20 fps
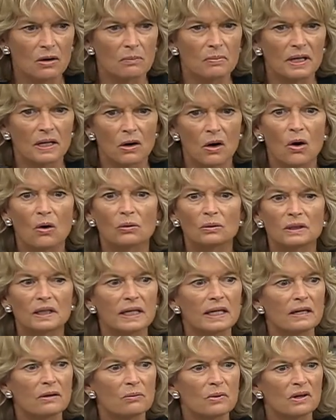but
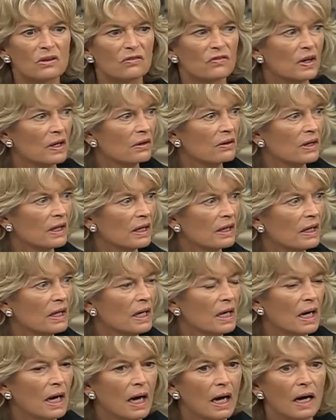only with very
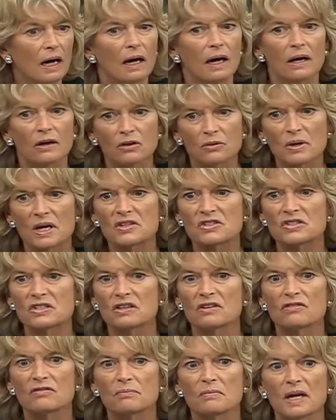
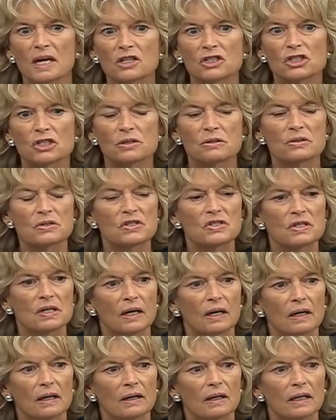aggressive measures.
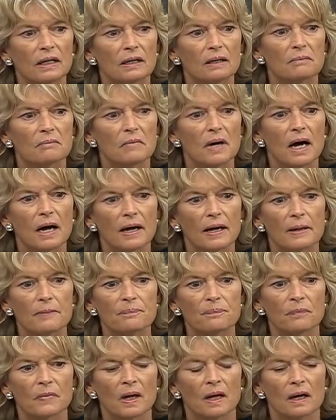In my
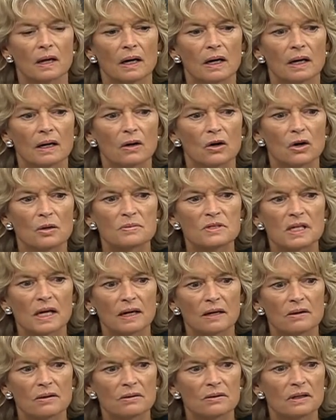
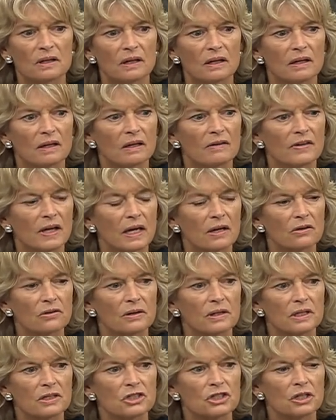hometown of
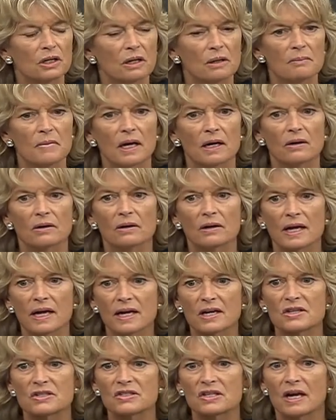Anchorage, our mayor
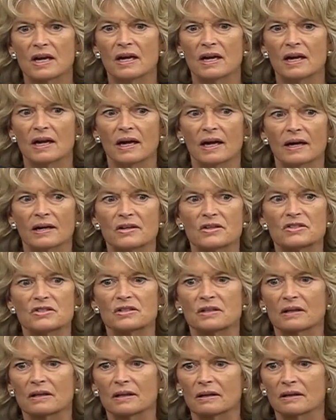
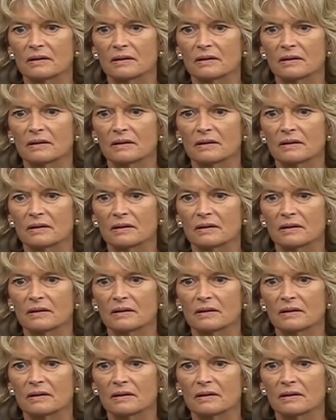has